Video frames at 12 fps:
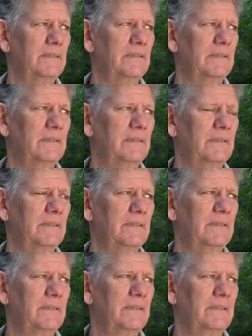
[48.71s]

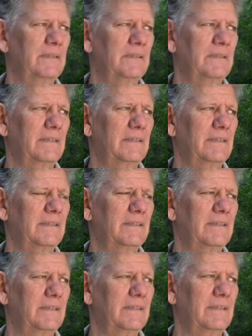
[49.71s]

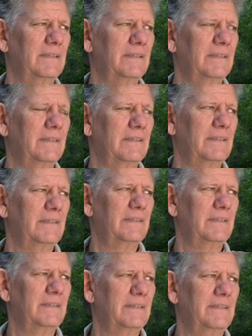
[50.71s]

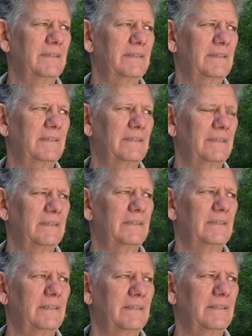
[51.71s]

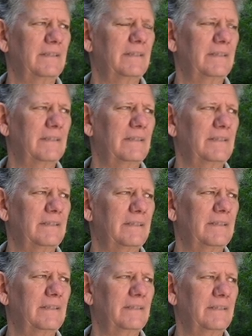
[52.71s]

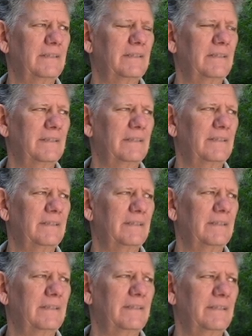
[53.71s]

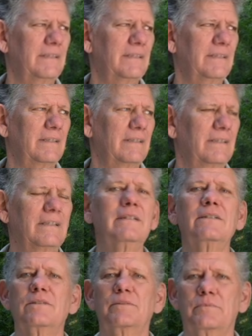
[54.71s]

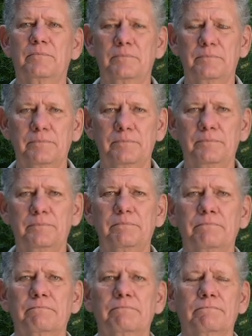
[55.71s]
(silent)